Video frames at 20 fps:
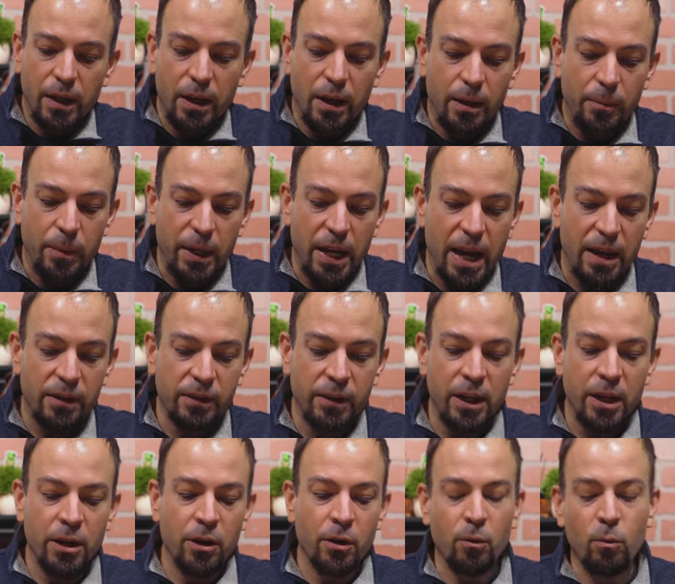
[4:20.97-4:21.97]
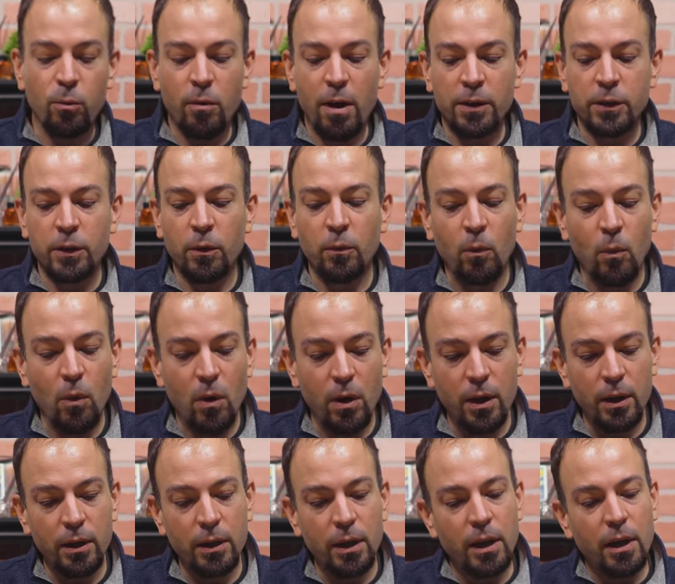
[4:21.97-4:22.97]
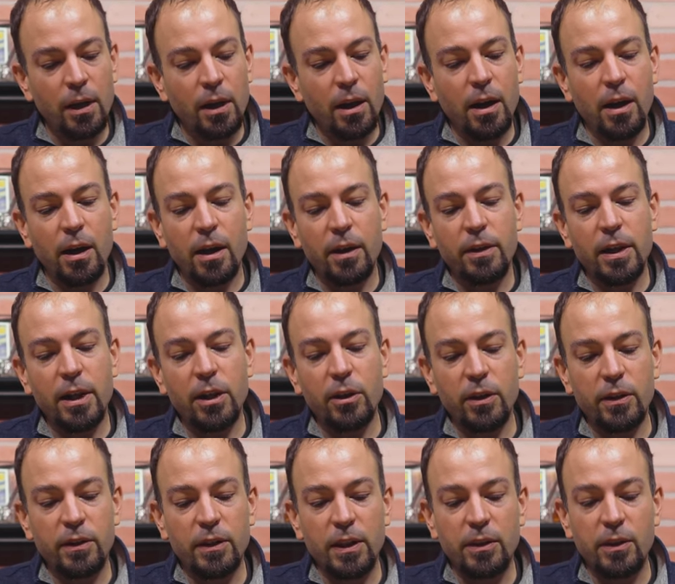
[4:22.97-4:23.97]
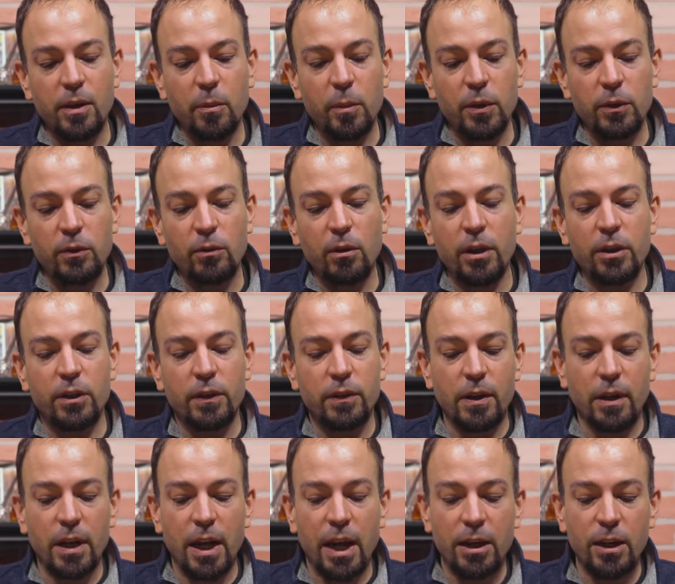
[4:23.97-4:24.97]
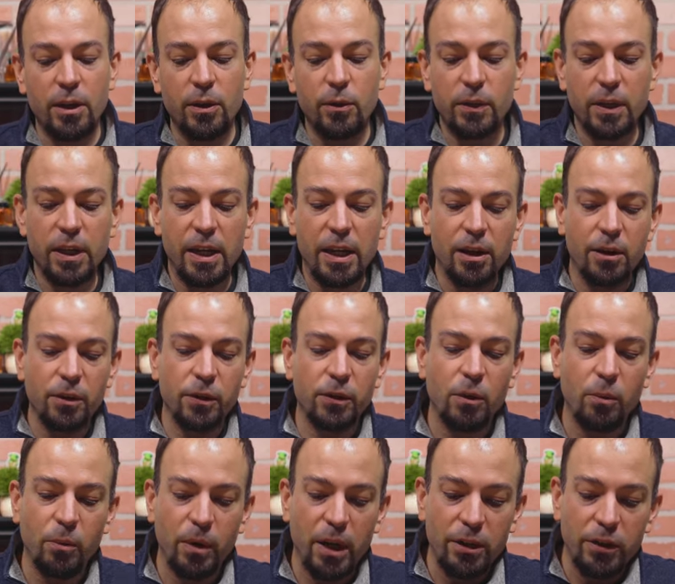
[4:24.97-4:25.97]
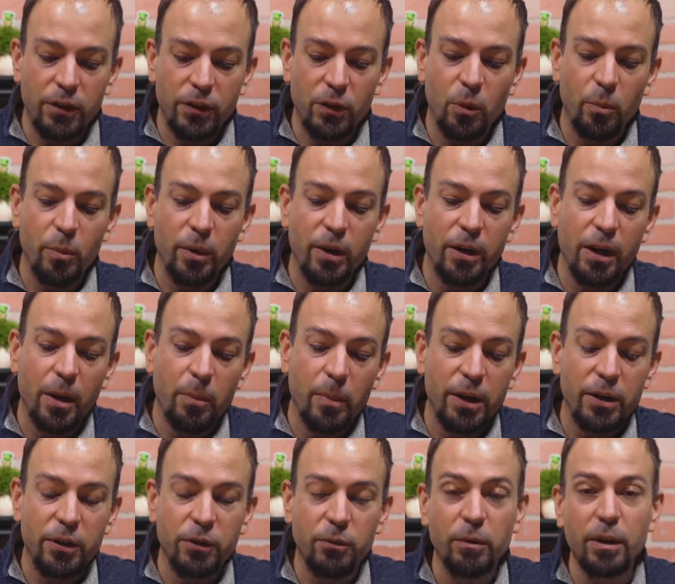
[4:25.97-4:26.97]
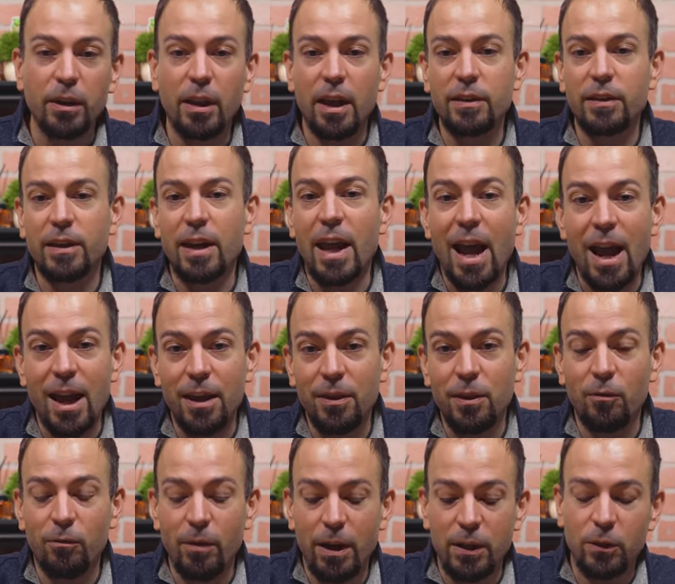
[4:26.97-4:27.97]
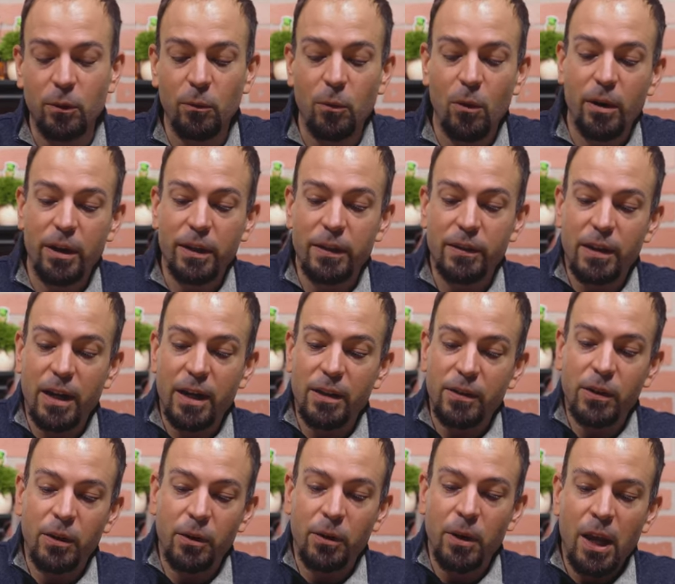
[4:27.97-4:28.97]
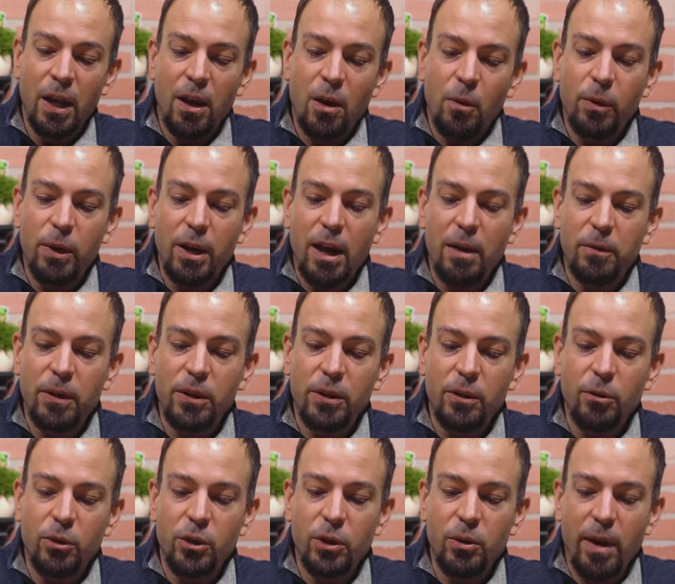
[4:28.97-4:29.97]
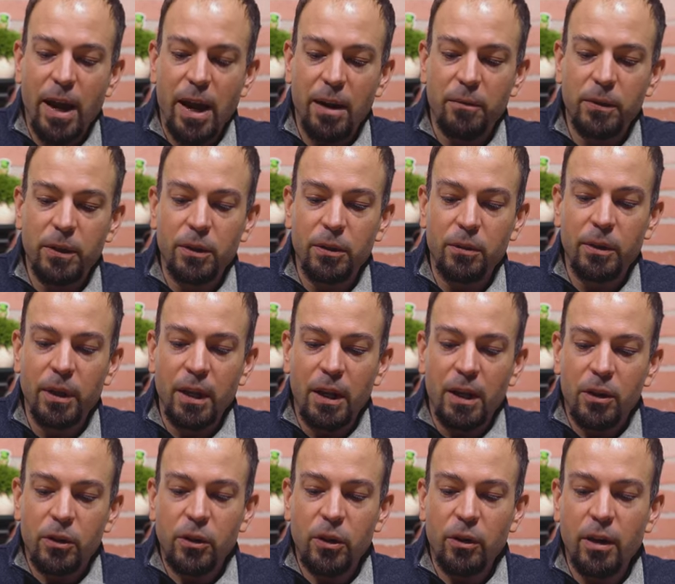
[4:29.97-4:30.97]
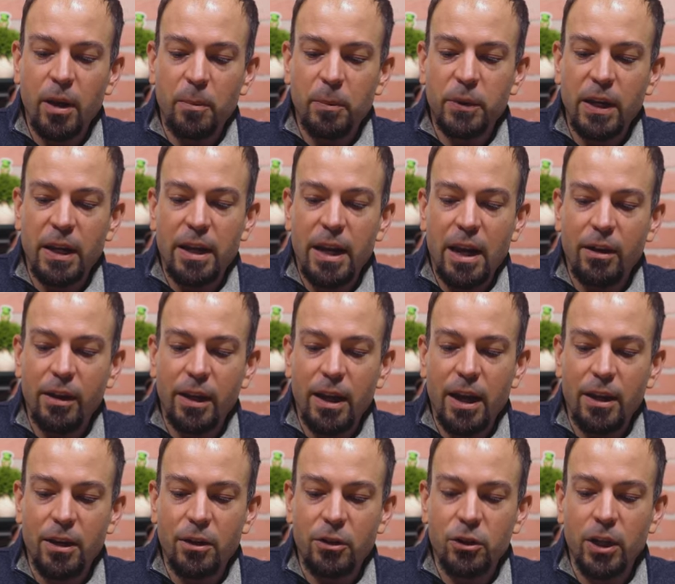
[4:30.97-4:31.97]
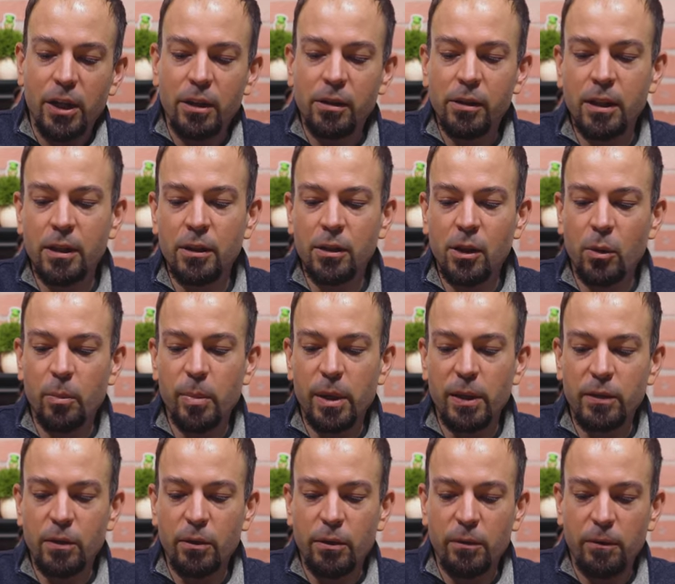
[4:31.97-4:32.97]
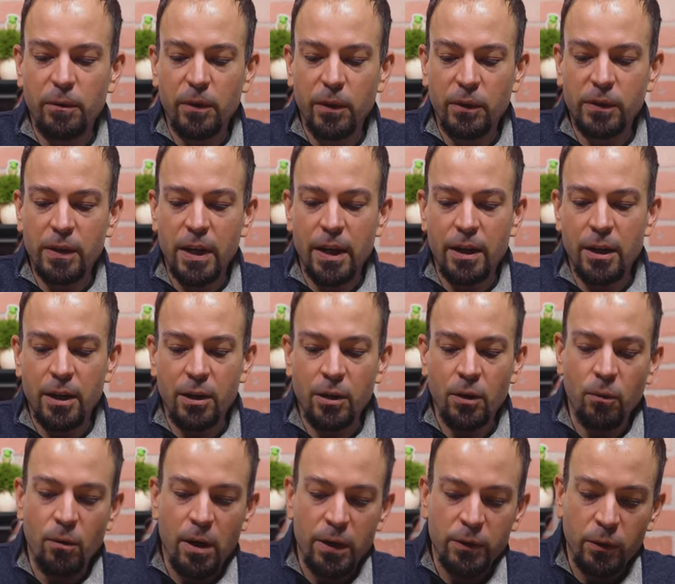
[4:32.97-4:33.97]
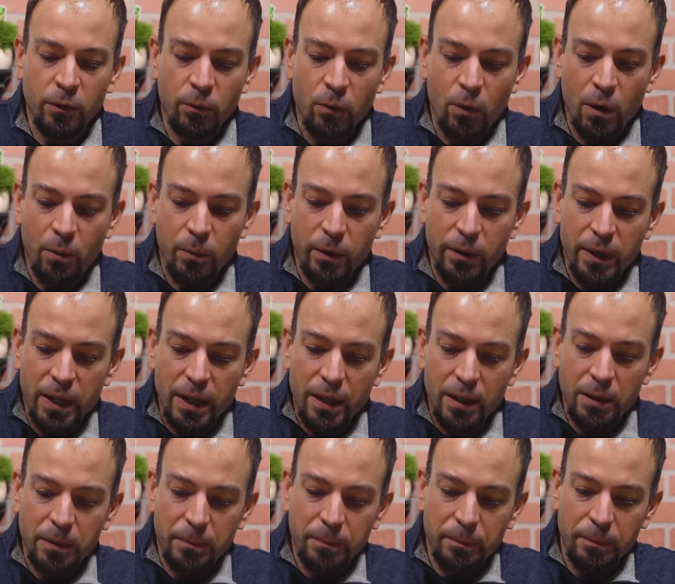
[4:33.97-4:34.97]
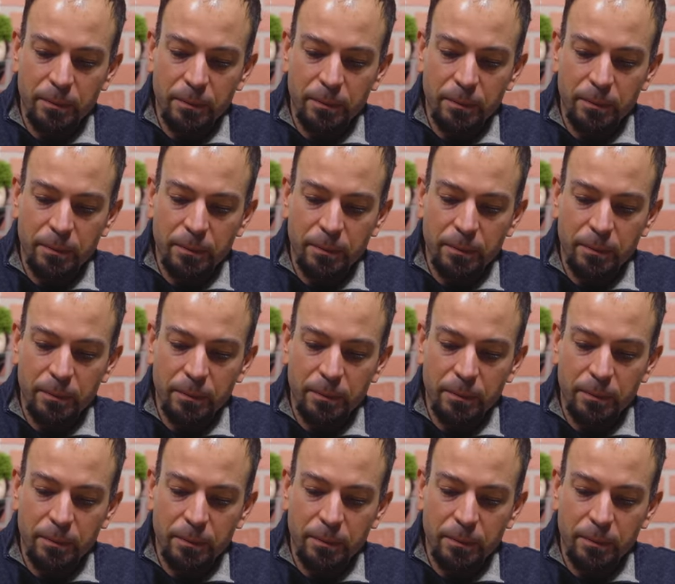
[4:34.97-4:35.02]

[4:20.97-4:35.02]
It has an inner reservoir that you could see some instructions on how to use it here. So when I just opened it up, I just realized it had the reservoir inside. So what you have to do is you have to turn it upside down and kind of jiggle it a little bit so it fills that inner reservoir with ink.